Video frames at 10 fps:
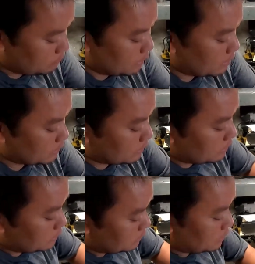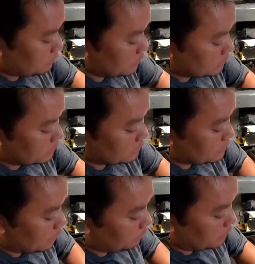But the reason is
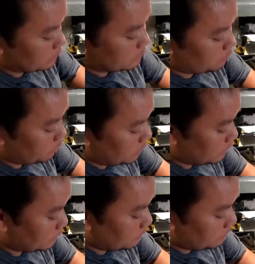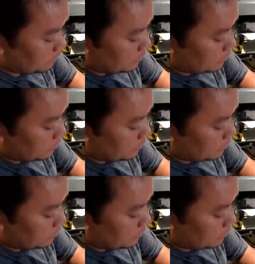that way the spring,